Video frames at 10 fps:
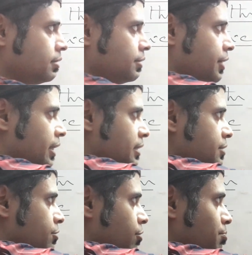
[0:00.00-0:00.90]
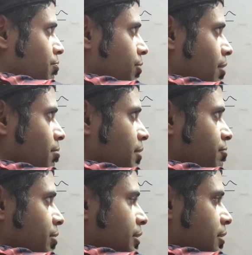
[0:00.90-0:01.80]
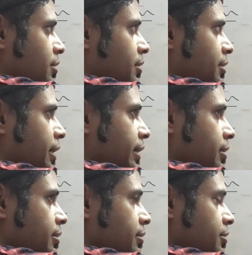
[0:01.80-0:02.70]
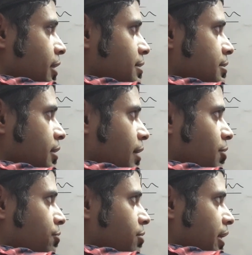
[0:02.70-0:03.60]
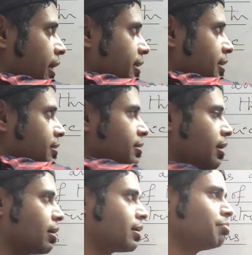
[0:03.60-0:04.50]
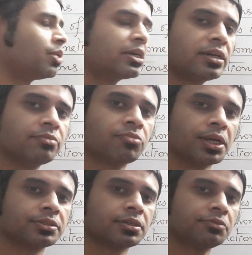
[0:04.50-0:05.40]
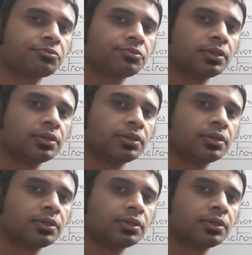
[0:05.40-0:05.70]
there is no problem with taking just about any real number in place of